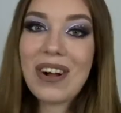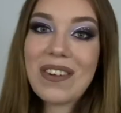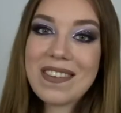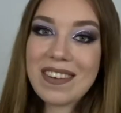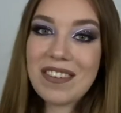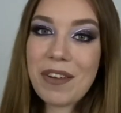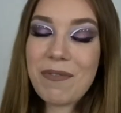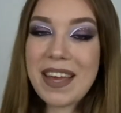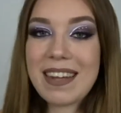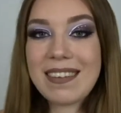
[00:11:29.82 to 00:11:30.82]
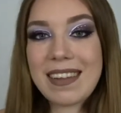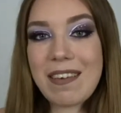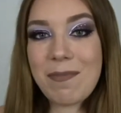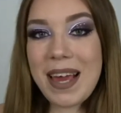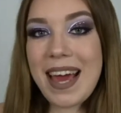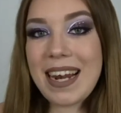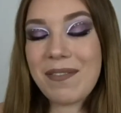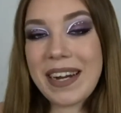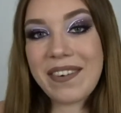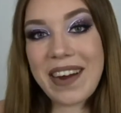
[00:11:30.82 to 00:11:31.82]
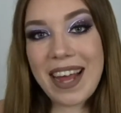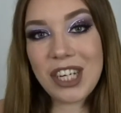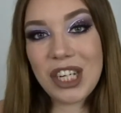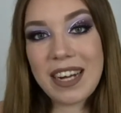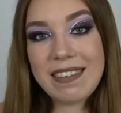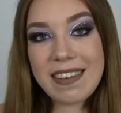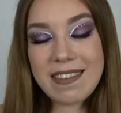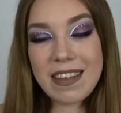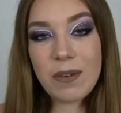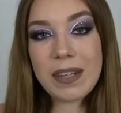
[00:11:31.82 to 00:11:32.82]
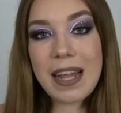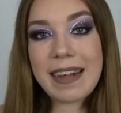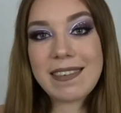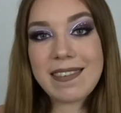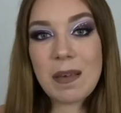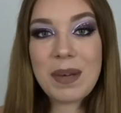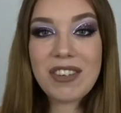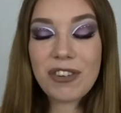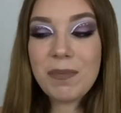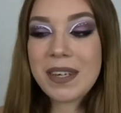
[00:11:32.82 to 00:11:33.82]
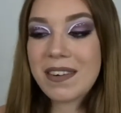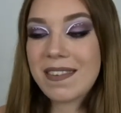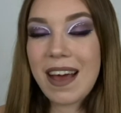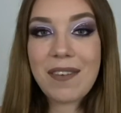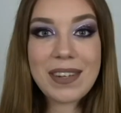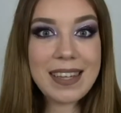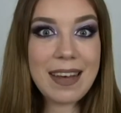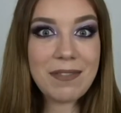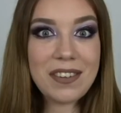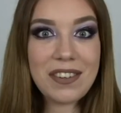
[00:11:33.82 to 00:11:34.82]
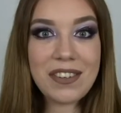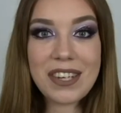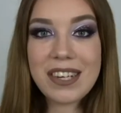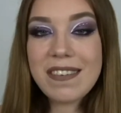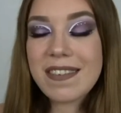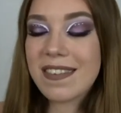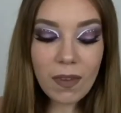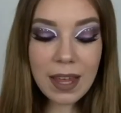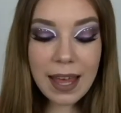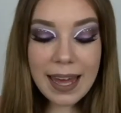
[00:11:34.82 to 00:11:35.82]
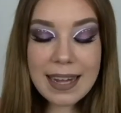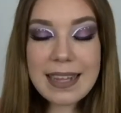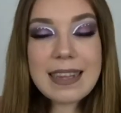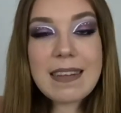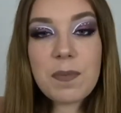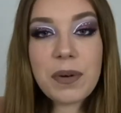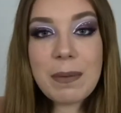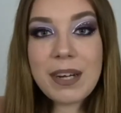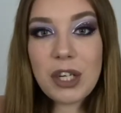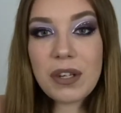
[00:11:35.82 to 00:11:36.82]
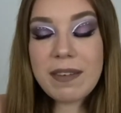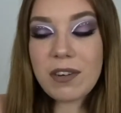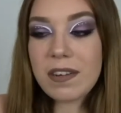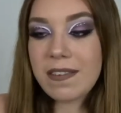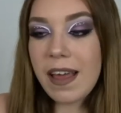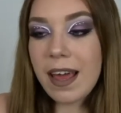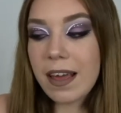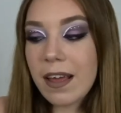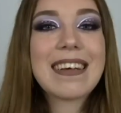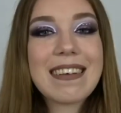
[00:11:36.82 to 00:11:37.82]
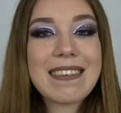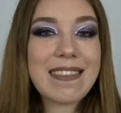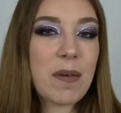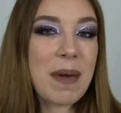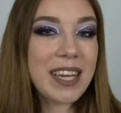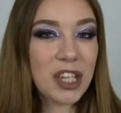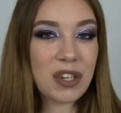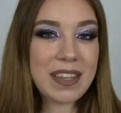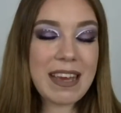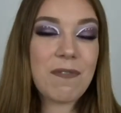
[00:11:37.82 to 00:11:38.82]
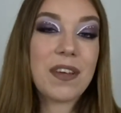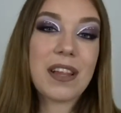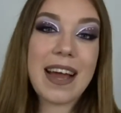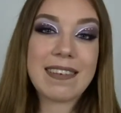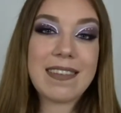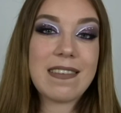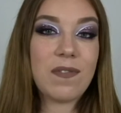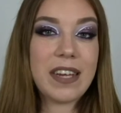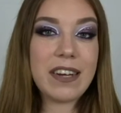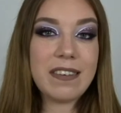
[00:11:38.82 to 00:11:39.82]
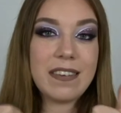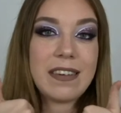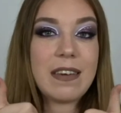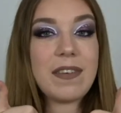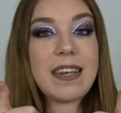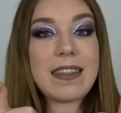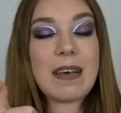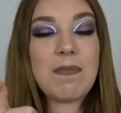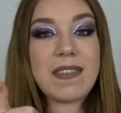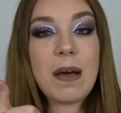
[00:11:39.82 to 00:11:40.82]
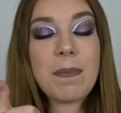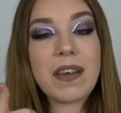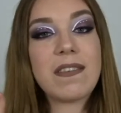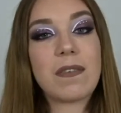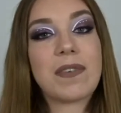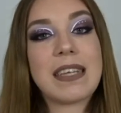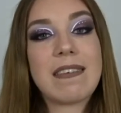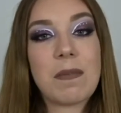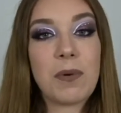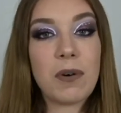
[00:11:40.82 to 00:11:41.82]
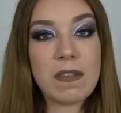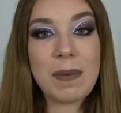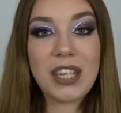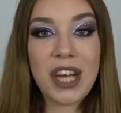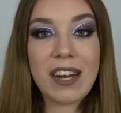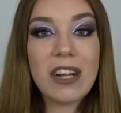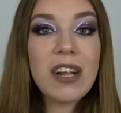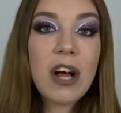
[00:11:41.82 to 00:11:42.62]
Also, don't forget to leave me any recreation ideas that you would like to see me do because I would love to do those. And I think that's pretty much all I've got to say. So make sure that if you liked this video to give it a thumbs up because it really supports my channel.